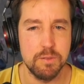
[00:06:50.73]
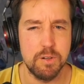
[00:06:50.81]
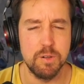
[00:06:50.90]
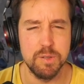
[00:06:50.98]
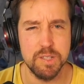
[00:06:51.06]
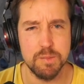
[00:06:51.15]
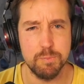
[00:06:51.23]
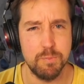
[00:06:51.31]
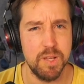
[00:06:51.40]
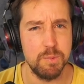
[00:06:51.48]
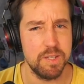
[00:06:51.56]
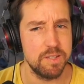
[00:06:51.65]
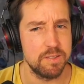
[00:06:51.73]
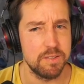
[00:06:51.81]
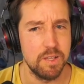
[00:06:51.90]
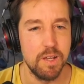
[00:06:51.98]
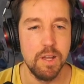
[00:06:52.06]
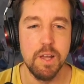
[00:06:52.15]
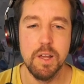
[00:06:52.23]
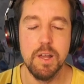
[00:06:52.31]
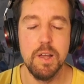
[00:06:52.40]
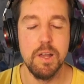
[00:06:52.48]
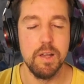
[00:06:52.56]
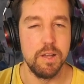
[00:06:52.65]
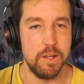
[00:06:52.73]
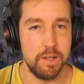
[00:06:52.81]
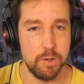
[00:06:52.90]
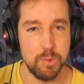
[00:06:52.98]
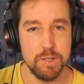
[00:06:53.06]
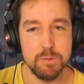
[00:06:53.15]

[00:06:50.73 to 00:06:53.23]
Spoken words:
or it maybe has one